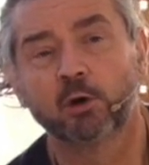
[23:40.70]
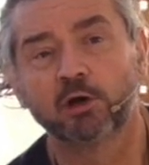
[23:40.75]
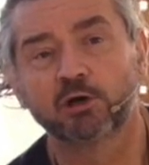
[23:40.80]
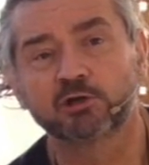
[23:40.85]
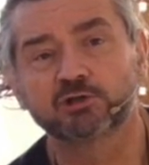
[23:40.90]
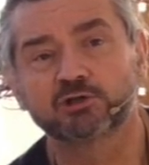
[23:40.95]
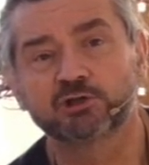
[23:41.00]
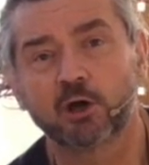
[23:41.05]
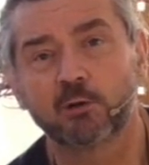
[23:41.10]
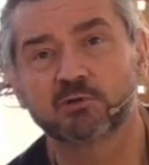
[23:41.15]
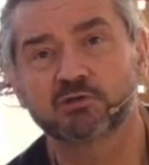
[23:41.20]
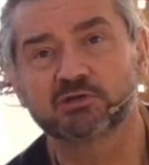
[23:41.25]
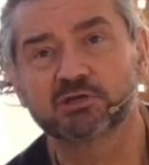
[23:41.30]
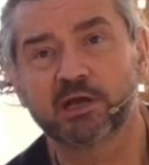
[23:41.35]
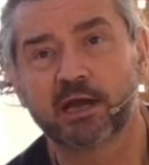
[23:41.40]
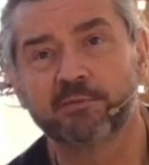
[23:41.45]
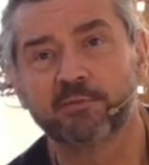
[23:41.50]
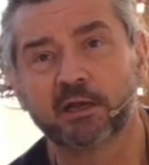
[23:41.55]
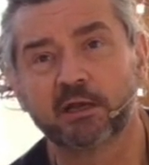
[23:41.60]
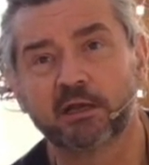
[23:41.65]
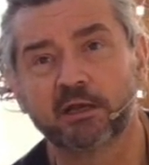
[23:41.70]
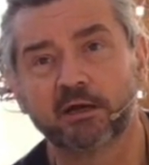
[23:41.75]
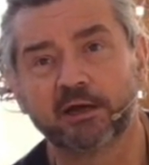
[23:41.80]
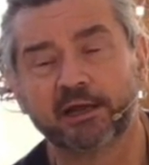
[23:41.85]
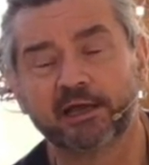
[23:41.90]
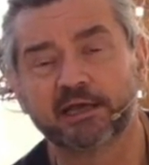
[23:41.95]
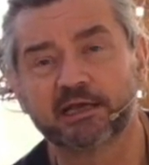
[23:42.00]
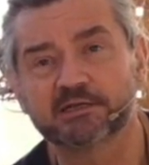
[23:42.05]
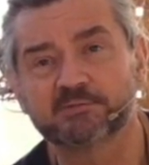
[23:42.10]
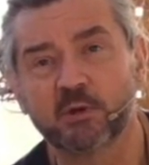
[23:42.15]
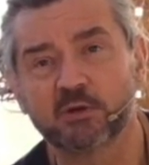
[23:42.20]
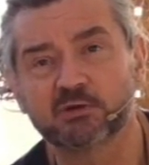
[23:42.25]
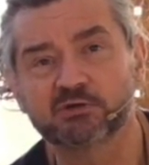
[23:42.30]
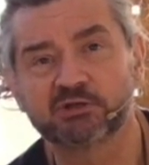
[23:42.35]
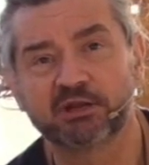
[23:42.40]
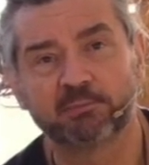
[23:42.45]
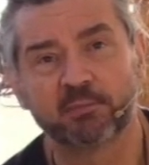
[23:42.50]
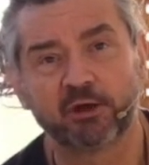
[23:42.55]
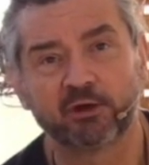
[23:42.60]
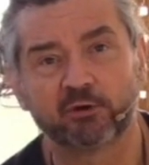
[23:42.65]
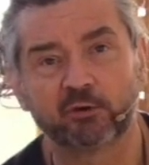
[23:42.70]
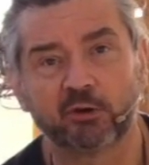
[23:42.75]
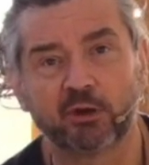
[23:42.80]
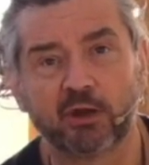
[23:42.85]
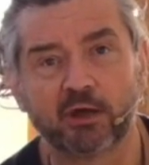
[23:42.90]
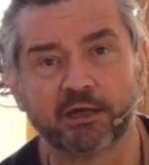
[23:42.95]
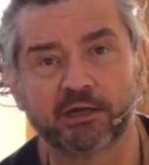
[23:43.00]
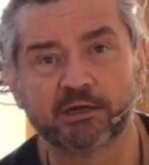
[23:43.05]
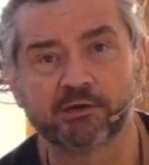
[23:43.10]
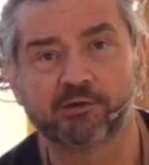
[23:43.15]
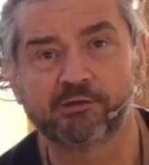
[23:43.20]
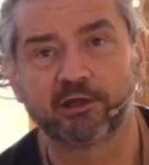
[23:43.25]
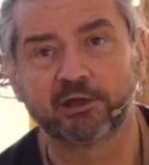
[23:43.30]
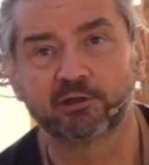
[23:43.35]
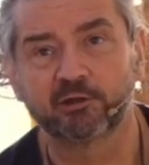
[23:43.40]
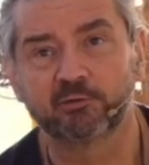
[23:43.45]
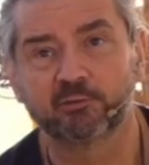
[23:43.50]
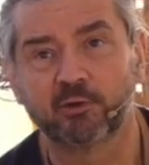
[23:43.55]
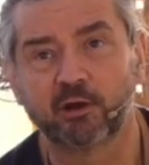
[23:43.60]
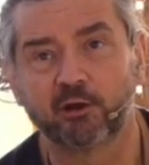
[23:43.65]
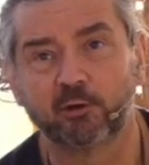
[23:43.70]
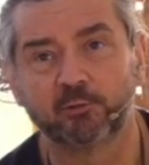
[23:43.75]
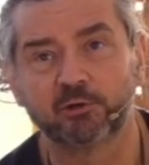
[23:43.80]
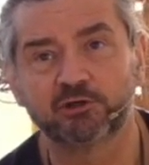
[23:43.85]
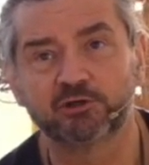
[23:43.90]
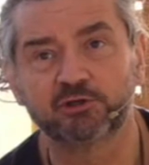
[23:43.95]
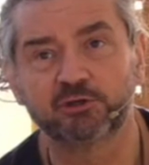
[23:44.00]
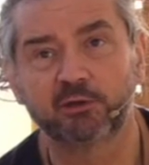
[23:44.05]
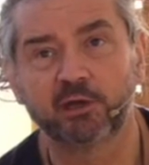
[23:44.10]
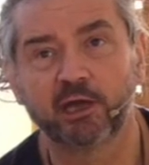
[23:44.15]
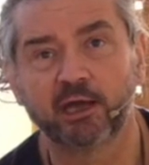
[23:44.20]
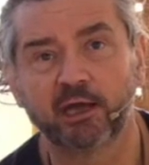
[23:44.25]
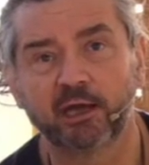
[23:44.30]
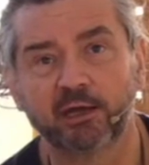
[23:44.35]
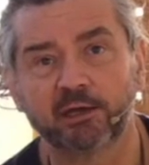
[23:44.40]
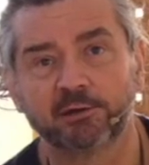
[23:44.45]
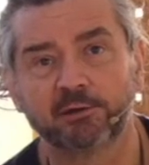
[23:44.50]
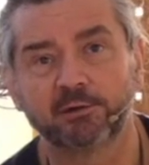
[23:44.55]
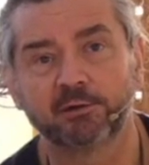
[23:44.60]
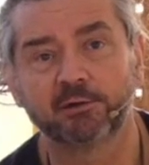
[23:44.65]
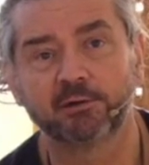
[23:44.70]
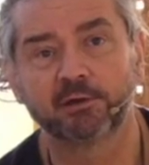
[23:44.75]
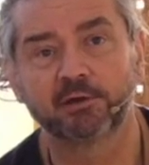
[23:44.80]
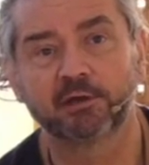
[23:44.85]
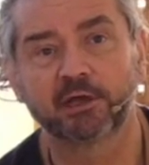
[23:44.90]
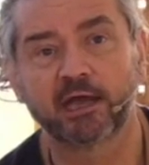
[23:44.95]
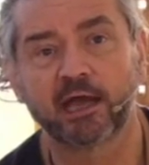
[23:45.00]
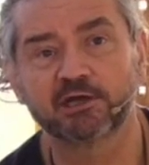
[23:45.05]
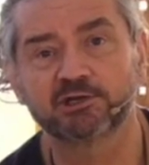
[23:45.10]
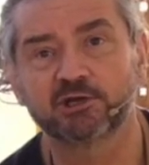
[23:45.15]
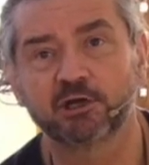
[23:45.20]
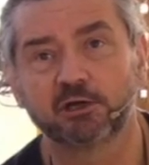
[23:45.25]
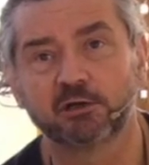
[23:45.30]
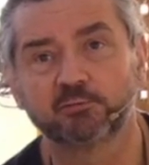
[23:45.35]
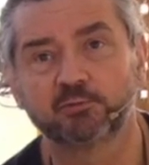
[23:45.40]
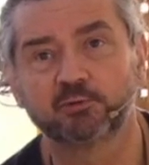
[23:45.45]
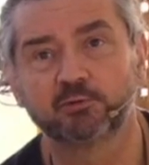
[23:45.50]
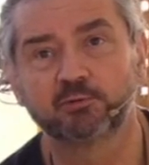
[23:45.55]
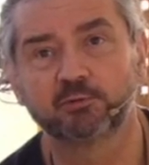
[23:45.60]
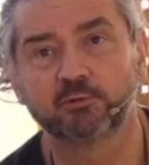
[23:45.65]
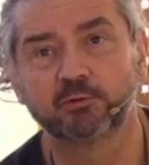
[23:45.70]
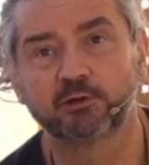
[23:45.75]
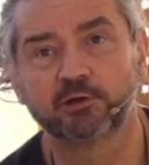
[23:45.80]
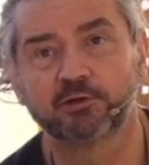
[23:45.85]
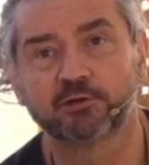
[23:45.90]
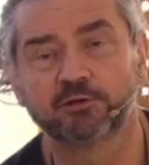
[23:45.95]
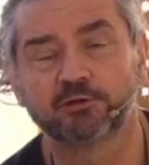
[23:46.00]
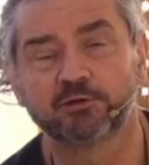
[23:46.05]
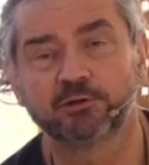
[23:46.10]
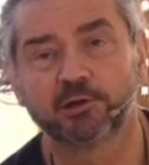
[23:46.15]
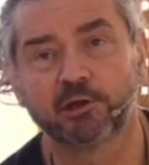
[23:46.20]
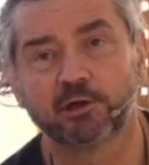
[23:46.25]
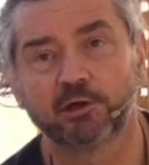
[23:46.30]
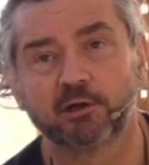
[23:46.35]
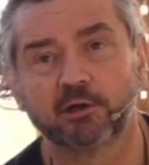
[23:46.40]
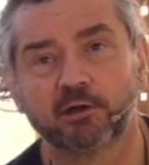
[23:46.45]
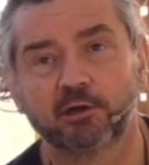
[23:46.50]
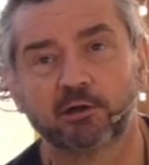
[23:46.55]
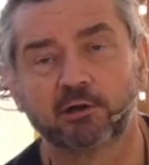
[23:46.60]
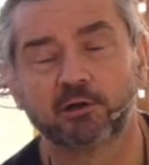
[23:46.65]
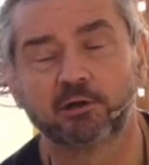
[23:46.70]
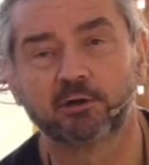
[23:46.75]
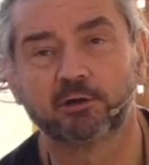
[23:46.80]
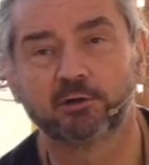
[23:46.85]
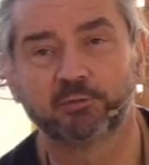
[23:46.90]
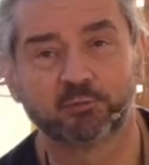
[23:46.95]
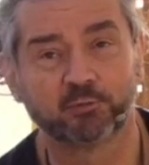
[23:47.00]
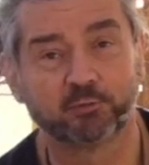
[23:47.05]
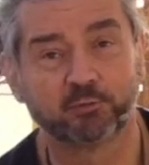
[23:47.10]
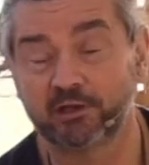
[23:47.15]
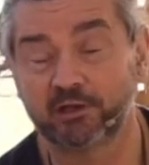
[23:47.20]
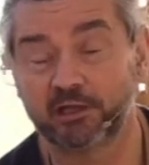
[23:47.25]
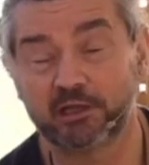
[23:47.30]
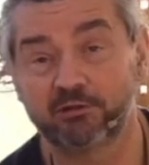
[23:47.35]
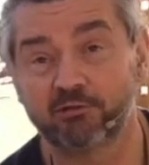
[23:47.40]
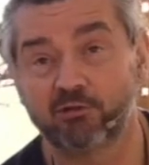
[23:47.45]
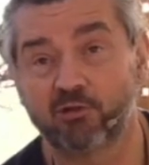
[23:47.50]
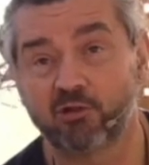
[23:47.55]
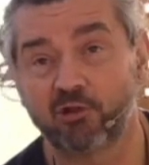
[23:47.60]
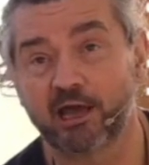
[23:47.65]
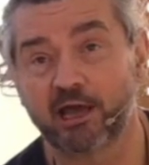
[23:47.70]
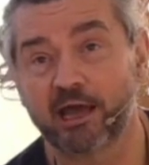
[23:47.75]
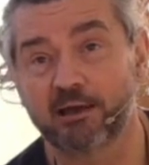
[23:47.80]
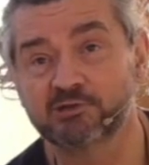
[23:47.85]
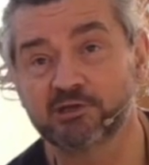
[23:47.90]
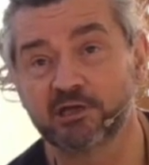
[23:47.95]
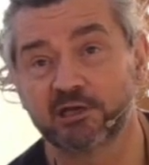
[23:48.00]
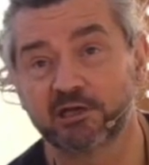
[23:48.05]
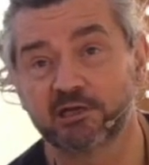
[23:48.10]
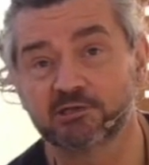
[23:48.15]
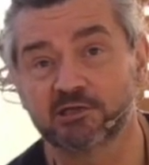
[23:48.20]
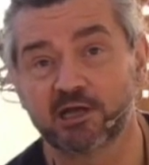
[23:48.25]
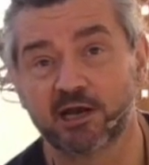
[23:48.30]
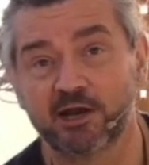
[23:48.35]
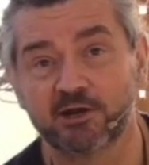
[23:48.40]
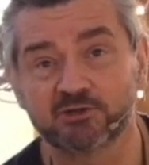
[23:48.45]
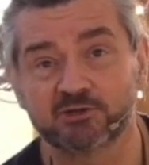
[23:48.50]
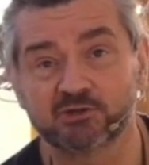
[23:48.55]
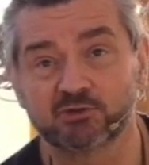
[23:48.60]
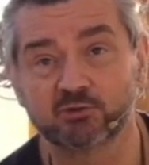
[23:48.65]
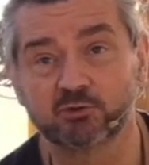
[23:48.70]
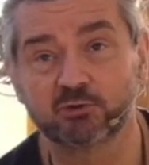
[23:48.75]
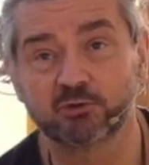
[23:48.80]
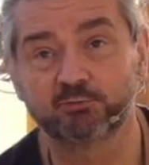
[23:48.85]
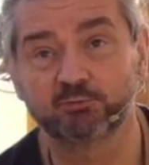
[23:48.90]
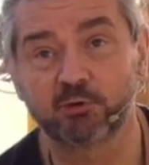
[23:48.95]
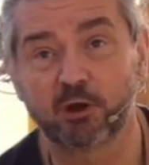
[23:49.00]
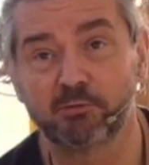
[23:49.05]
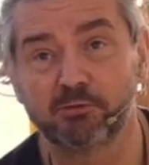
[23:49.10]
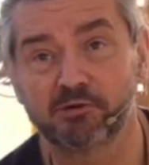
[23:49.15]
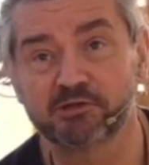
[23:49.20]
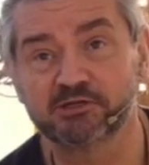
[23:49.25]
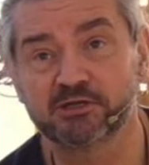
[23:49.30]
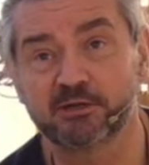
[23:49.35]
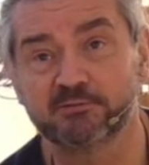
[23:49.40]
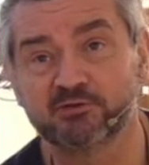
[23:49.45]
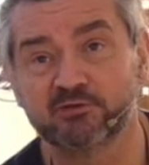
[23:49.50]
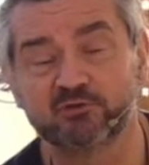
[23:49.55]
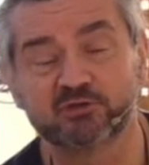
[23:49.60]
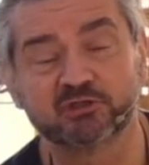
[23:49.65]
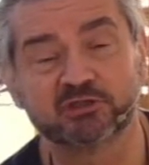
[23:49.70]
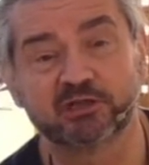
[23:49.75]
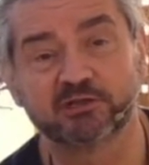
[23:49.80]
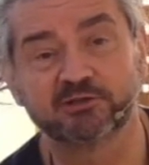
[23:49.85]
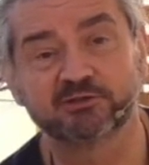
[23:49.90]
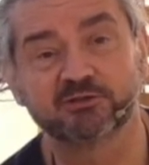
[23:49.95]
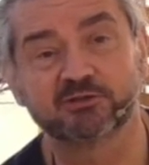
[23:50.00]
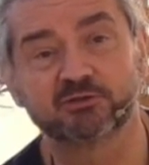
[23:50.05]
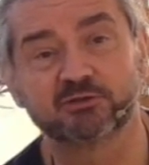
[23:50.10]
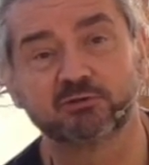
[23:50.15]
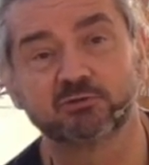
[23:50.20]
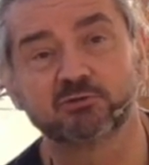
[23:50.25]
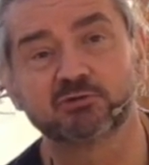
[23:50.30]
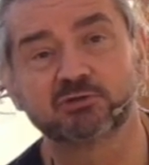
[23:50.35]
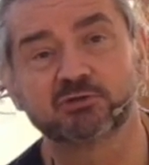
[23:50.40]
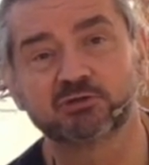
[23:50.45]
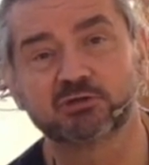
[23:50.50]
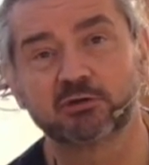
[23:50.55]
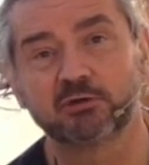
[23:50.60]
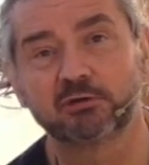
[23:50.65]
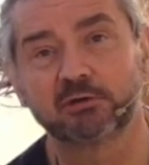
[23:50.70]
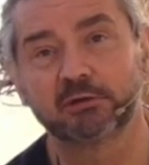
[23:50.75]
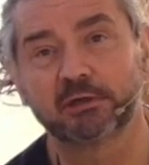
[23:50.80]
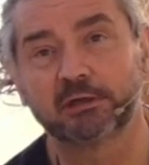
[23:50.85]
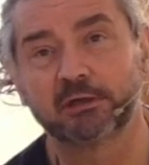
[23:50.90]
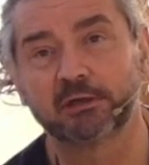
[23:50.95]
workshops and the like is mostly my online thing at the moment. You can catch up with uh, either the haptic intelligence or the proprioceptive intelligence course